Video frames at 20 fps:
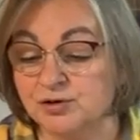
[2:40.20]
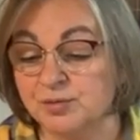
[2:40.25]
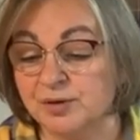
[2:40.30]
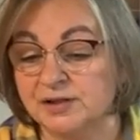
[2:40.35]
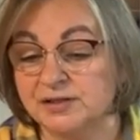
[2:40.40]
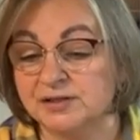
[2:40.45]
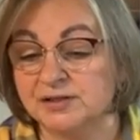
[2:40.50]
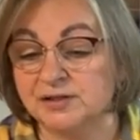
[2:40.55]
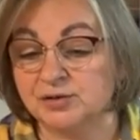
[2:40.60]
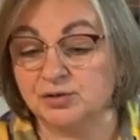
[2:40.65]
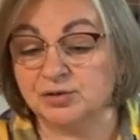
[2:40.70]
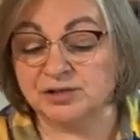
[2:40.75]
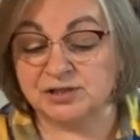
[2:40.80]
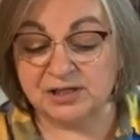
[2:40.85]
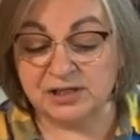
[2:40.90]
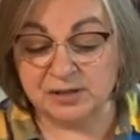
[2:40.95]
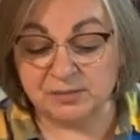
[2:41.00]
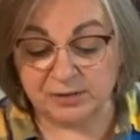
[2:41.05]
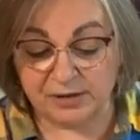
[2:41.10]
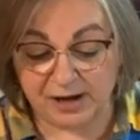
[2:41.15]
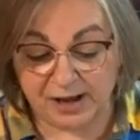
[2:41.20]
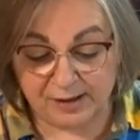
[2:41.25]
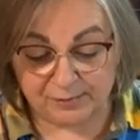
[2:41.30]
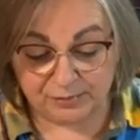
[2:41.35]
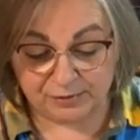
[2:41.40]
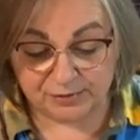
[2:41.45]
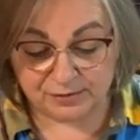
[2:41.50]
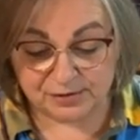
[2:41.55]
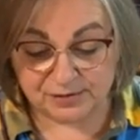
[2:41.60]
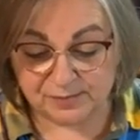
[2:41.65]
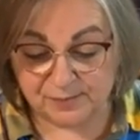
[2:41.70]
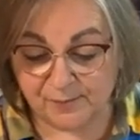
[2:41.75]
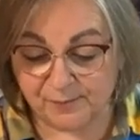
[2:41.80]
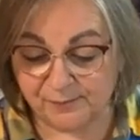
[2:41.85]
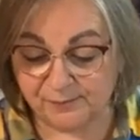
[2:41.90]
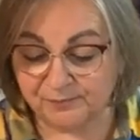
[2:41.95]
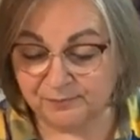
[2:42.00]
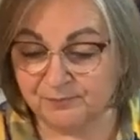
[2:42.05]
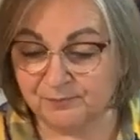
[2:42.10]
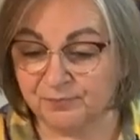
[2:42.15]
those ones, those cinnamon apples,
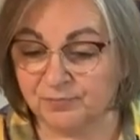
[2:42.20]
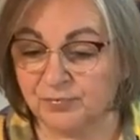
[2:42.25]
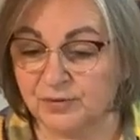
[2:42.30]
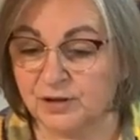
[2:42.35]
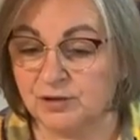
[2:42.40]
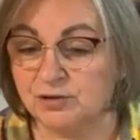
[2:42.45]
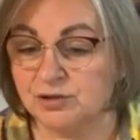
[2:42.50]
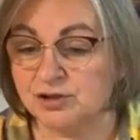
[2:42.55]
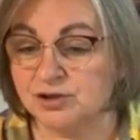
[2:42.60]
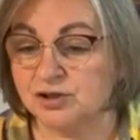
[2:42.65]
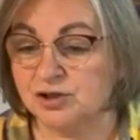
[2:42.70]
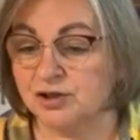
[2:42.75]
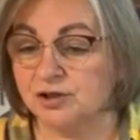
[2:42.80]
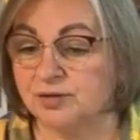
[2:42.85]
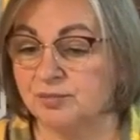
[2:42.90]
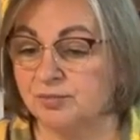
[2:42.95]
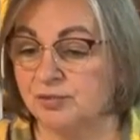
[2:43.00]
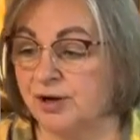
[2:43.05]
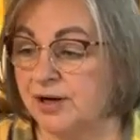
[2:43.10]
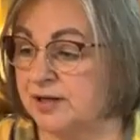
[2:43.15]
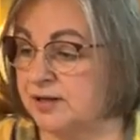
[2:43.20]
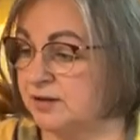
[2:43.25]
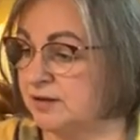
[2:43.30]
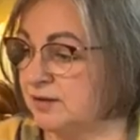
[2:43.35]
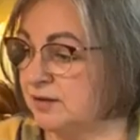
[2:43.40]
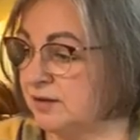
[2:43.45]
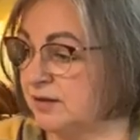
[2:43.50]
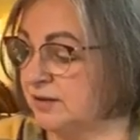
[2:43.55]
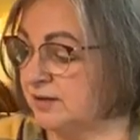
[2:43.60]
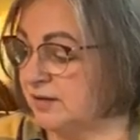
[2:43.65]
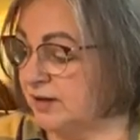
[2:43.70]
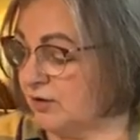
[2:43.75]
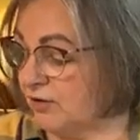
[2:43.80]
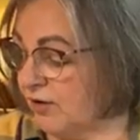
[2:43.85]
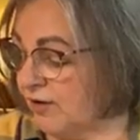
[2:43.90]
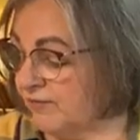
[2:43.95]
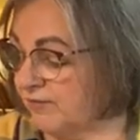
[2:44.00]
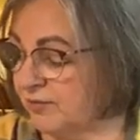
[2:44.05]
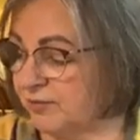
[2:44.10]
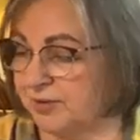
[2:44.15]
you just took the
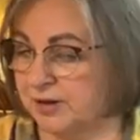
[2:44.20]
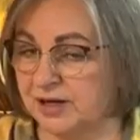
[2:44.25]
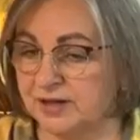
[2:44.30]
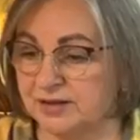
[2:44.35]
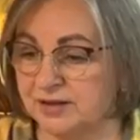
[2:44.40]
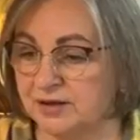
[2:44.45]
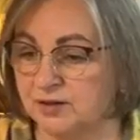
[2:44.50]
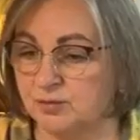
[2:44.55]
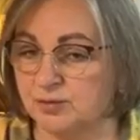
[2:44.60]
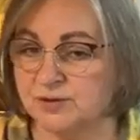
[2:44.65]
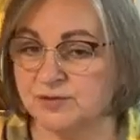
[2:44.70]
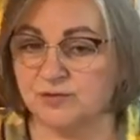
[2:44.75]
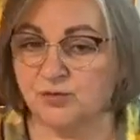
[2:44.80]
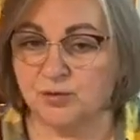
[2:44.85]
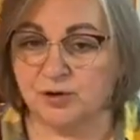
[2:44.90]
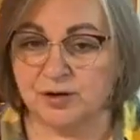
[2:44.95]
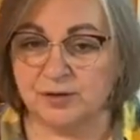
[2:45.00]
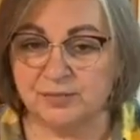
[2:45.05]
thing off it, but I think it was